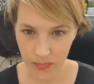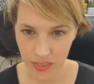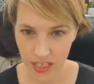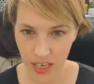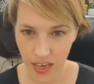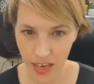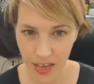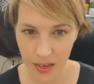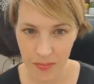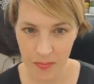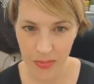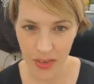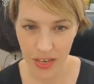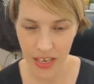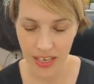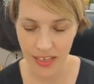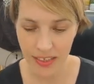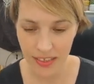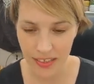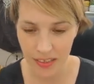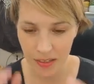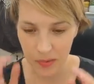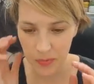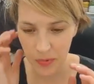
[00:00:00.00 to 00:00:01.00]

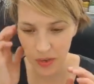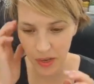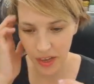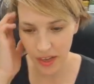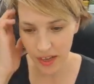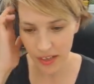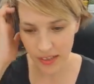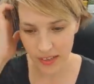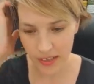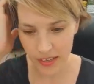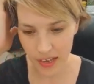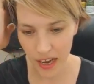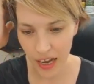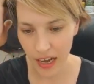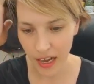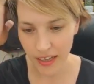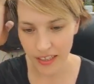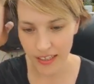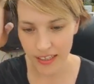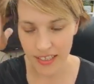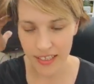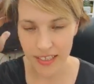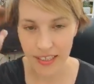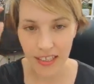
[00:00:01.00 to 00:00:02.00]
time-based, but
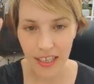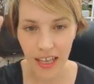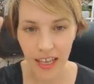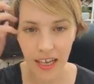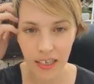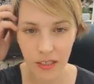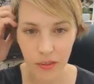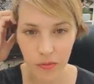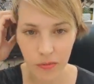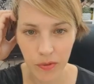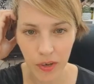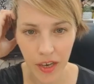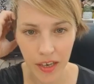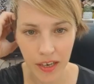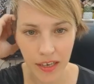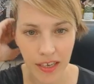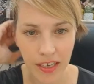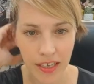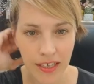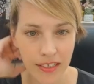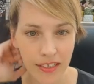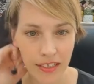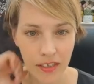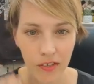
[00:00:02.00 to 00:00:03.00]
this last
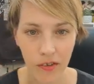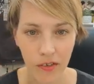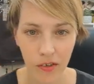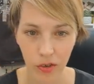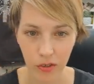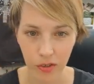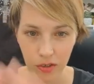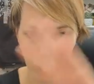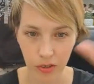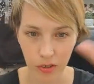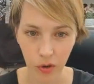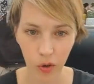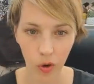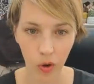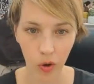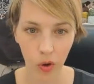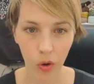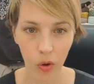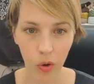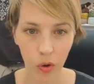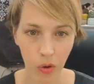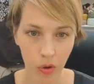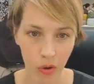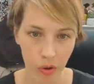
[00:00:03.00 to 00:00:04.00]
one is across the
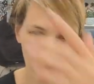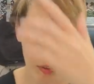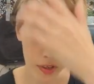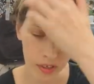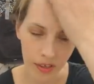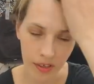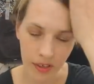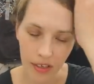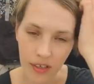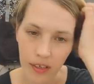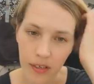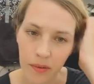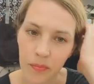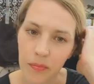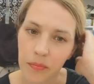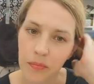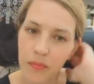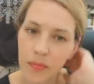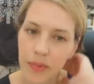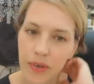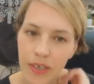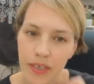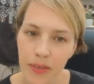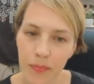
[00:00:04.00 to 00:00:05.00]
whole
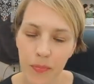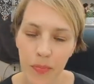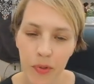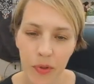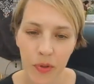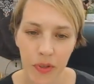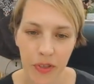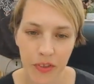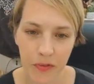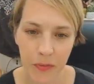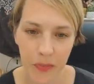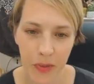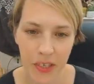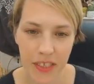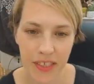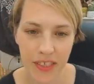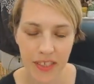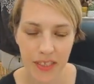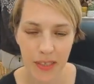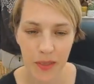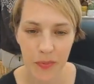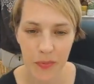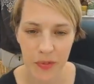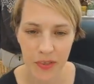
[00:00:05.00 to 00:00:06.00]
pool of
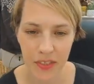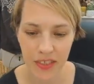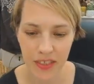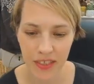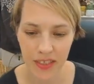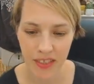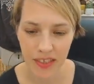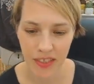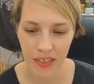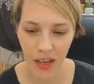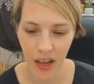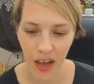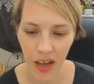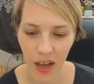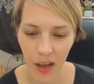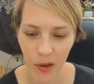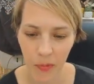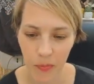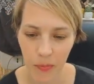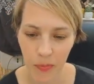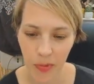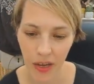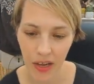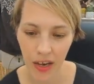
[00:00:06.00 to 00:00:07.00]
participants.
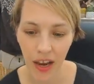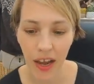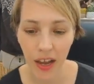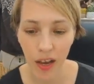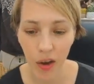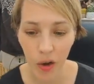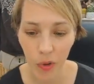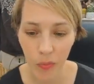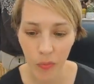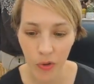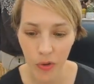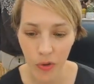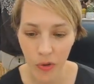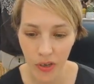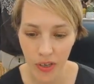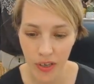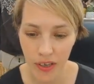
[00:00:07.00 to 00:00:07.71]
But I hope you